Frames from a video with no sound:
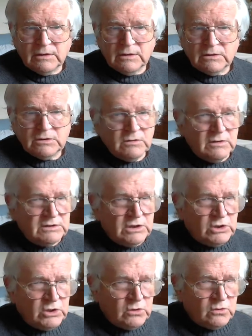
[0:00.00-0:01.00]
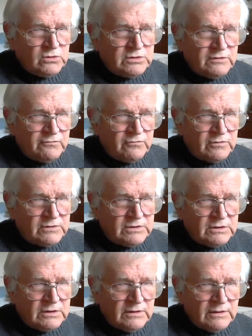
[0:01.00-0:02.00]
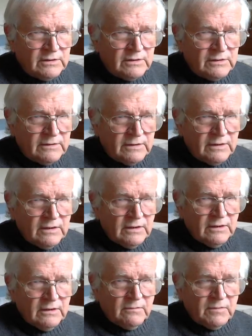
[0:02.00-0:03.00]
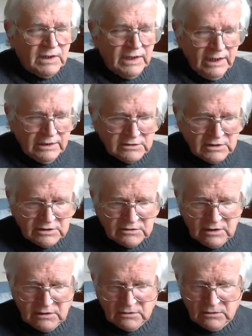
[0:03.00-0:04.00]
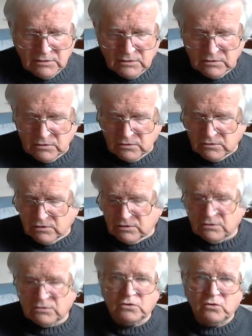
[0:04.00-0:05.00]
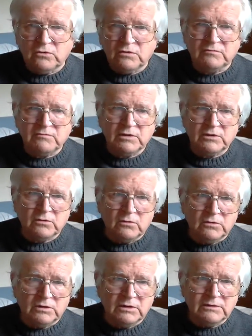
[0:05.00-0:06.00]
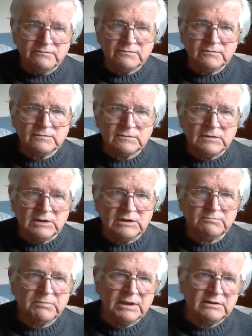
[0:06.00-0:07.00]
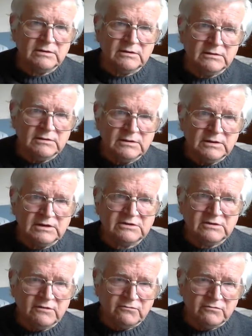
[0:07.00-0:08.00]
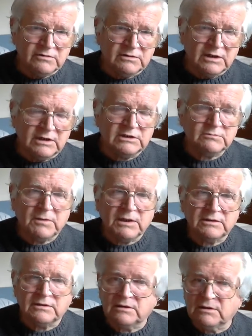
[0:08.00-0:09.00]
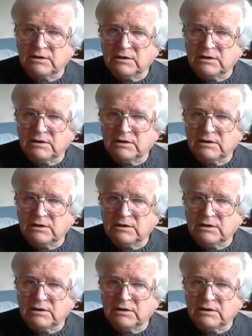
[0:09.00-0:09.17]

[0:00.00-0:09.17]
So there's a huge difference. But I actually think the tone of the recorder is better. It's different and it's better.